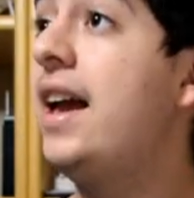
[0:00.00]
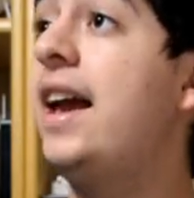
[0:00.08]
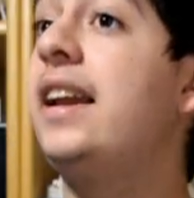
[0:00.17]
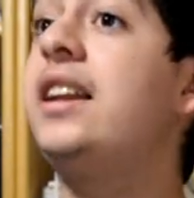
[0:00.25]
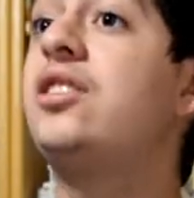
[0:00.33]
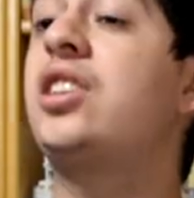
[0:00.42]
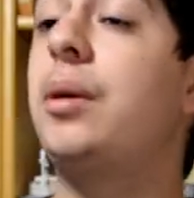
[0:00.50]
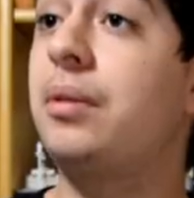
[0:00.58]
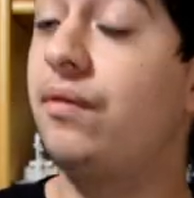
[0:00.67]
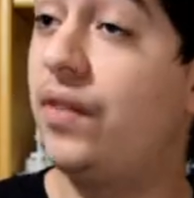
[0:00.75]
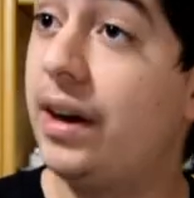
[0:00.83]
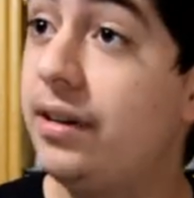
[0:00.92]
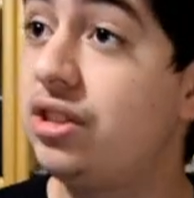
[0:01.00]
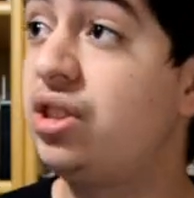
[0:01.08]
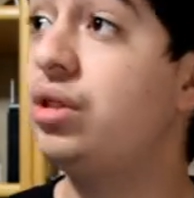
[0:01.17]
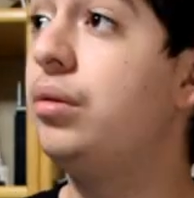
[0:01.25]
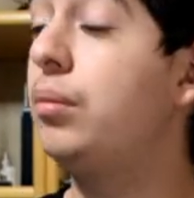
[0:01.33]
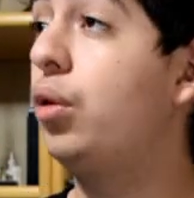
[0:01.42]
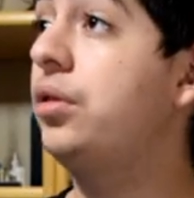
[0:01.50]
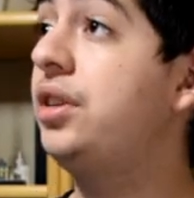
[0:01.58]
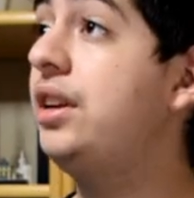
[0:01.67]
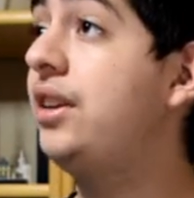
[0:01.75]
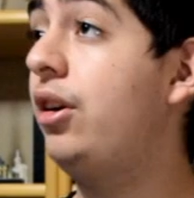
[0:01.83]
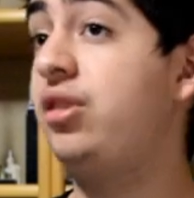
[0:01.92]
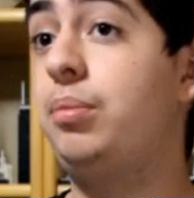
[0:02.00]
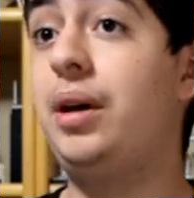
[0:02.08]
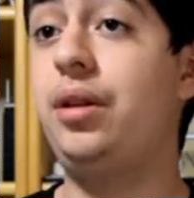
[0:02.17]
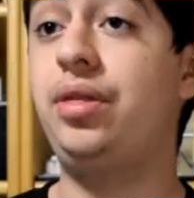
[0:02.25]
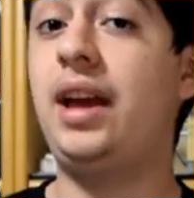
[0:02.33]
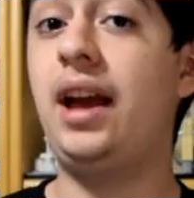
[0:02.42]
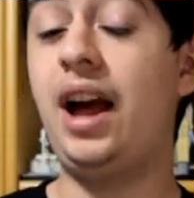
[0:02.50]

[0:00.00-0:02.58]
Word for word: And it is coming very soon. More details about that.